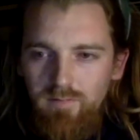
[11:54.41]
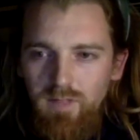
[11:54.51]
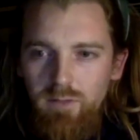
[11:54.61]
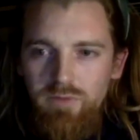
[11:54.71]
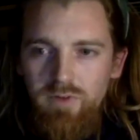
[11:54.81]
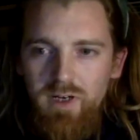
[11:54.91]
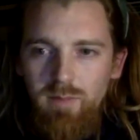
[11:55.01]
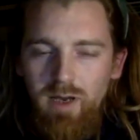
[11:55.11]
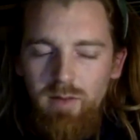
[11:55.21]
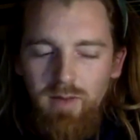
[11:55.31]
It was written
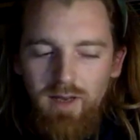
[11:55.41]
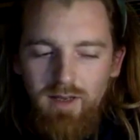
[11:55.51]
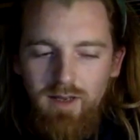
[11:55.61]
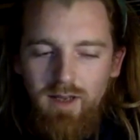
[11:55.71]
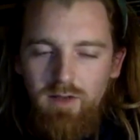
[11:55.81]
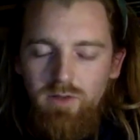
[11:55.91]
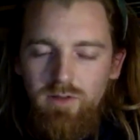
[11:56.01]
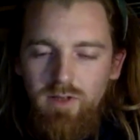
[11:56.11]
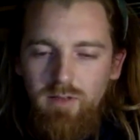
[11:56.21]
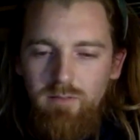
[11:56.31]
about by a guy
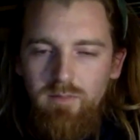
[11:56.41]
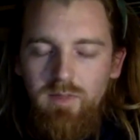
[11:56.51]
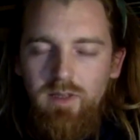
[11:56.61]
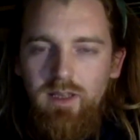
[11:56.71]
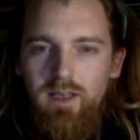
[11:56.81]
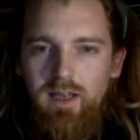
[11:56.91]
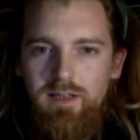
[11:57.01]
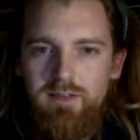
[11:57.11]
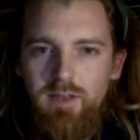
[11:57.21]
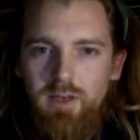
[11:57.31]
called um,
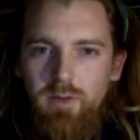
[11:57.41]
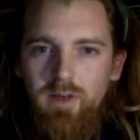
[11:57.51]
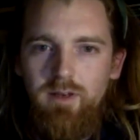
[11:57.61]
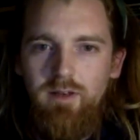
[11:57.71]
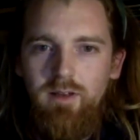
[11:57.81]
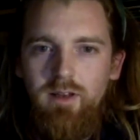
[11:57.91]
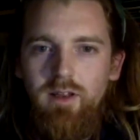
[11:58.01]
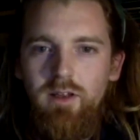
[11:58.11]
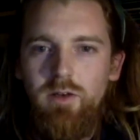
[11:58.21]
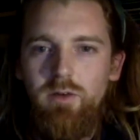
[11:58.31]
Elias Owen,
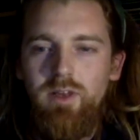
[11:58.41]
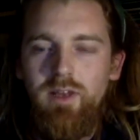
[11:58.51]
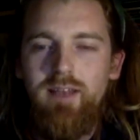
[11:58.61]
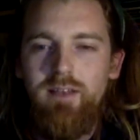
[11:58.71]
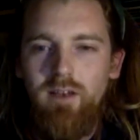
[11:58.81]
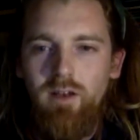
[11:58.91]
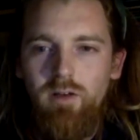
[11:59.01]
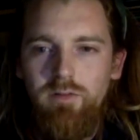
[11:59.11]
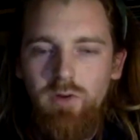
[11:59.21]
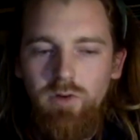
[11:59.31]
mm. who collected a lot
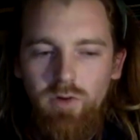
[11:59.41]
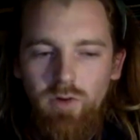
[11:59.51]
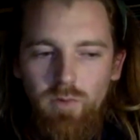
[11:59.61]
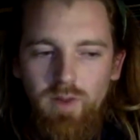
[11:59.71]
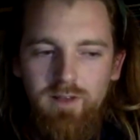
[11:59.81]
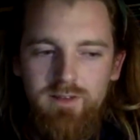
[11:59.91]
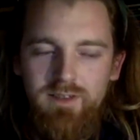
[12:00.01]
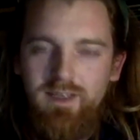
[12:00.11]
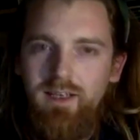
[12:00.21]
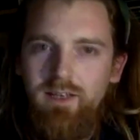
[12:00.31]
of folklore in Wales, and
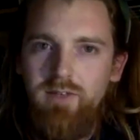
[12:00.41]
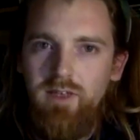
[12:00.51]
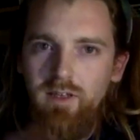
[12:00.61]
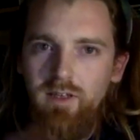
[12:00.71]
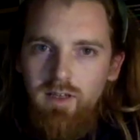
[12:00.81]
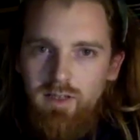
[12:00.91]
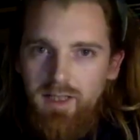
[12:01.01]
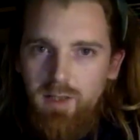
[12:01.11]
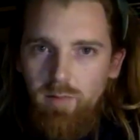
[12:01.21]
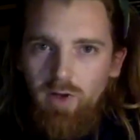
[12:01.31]
he lived in
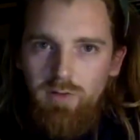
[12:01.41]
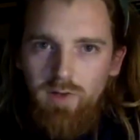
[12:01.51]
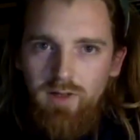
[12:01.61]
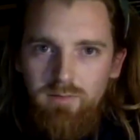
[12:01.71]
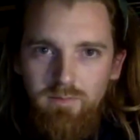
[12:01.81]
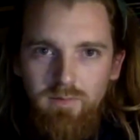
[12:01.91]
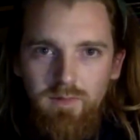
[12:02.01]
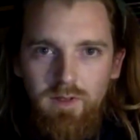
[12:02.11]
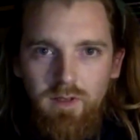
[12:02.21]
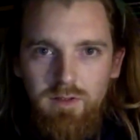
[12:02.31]
Llanyblodwel,
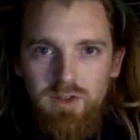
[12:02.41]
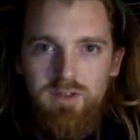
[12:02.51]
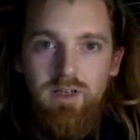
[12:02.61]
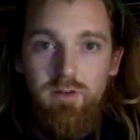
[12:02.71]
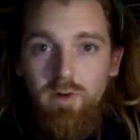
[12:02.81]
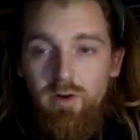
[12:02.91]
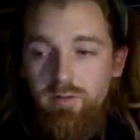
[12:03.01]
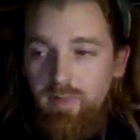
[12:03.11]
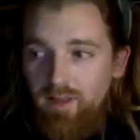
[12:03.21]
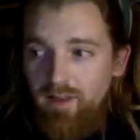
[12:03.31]
just down the road
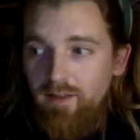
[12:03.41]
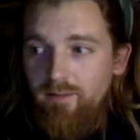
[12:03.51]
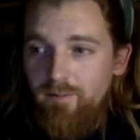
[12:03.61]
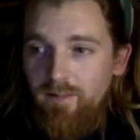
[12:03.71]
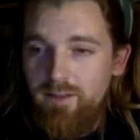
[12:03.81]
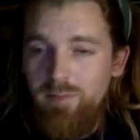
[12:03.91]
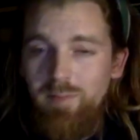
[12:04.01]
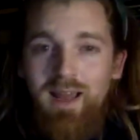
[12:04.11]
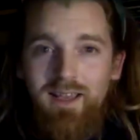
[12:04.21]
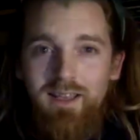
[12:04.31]
from here. There's a
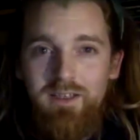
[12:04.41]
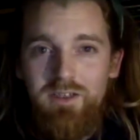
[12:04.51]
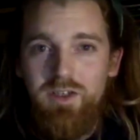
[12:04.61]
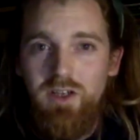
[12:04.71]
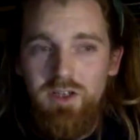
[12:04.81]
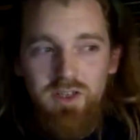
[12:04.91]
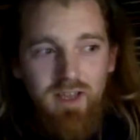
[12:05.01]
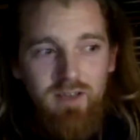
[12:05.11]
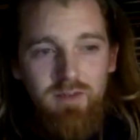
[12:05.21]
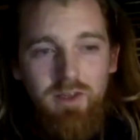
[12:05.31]
plaque in the church there,
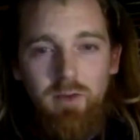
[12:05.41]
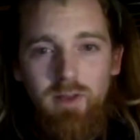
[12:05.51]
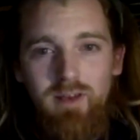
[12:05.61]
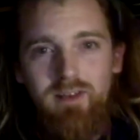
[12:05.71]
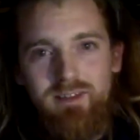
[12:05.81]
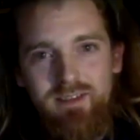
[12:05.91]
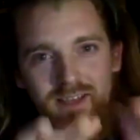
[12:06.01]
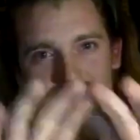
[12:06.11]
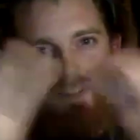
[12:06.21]
if you go in, that says,